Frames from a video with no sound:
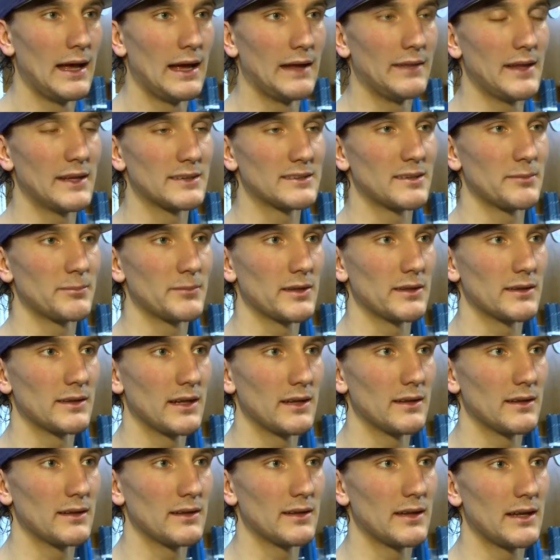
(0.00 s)
And that's something
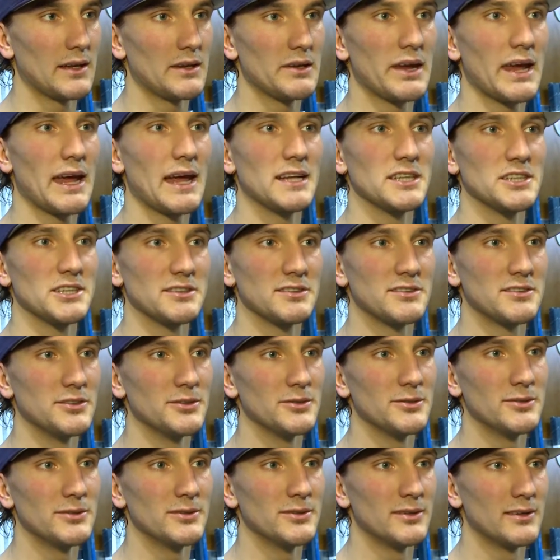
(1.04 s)
that you can't just
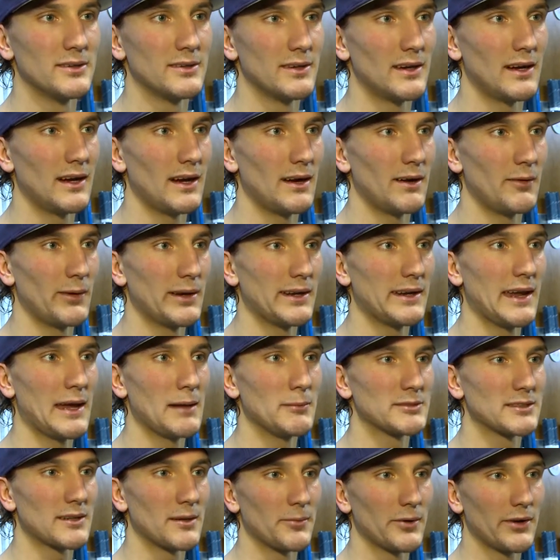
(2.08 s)
do when
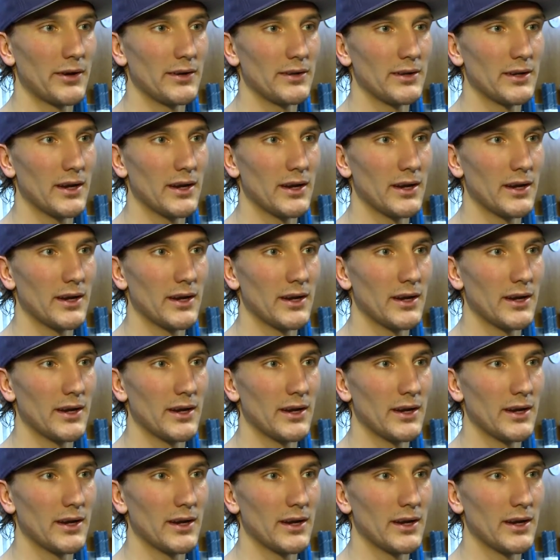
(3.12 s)
games come around.